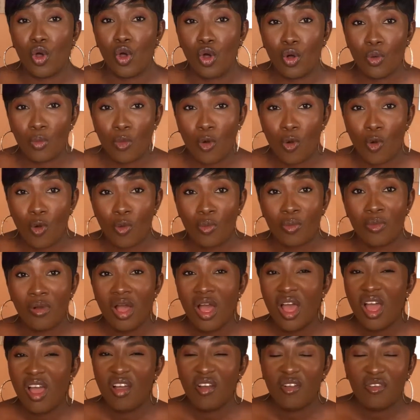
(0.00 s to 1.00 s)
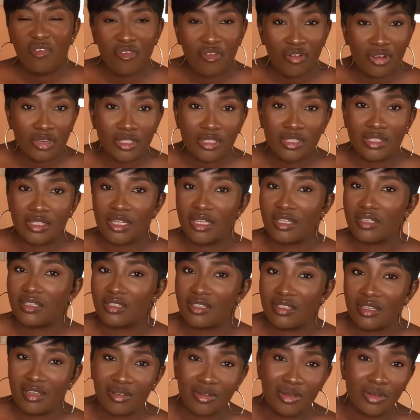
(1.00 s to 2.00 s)
come home, first day,
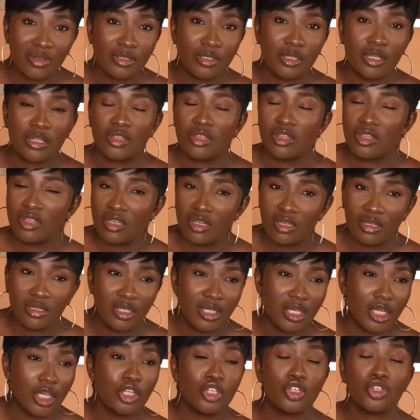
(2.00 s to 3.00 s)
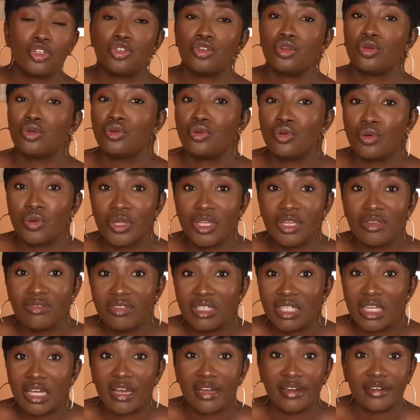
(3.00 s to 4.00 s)
second day, third day, you don't know if
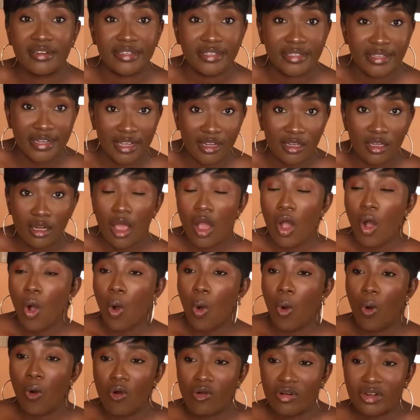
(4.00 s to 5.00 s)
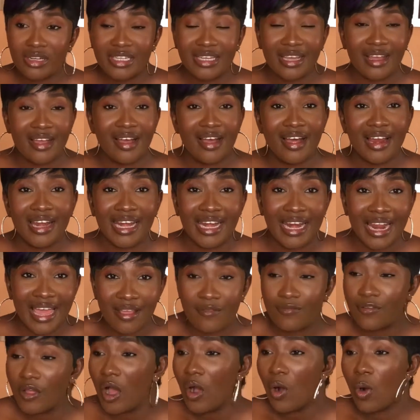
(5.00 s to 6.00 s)
they are dead or they are
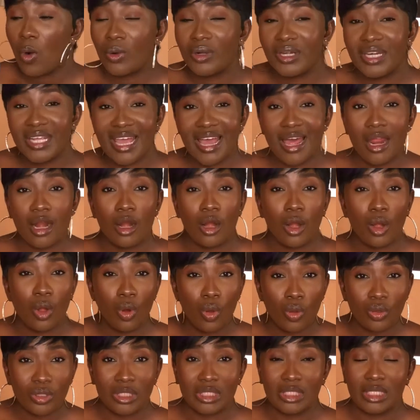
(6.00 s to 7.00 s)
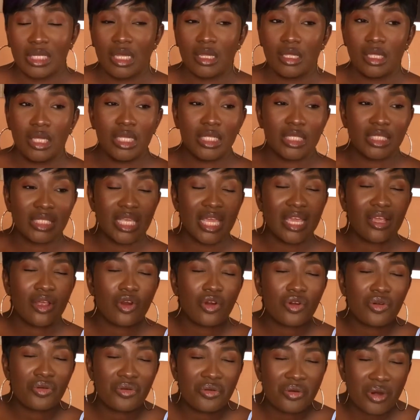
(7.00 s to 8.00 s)
alive or they are lost. It's a
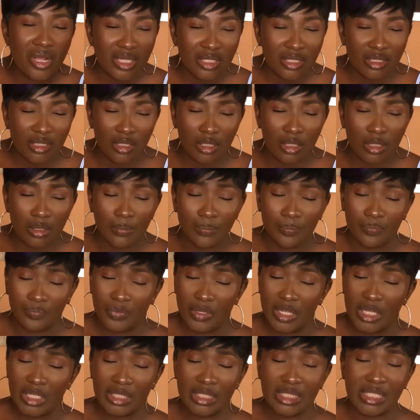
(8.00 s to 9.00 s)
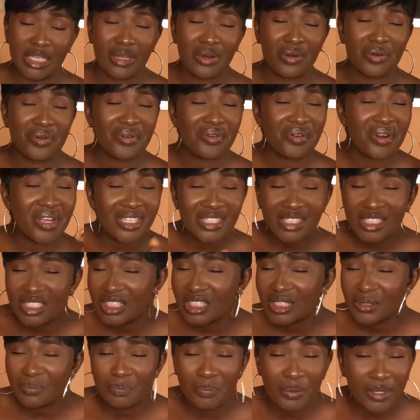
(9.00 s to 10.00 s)
crazy
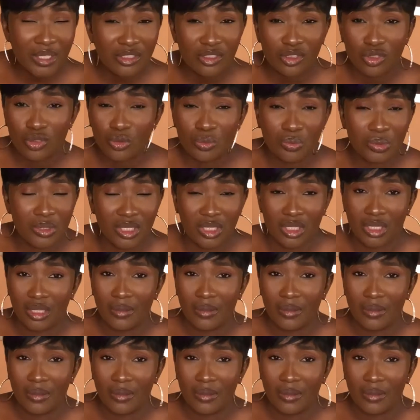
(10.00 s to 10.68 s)
space to be.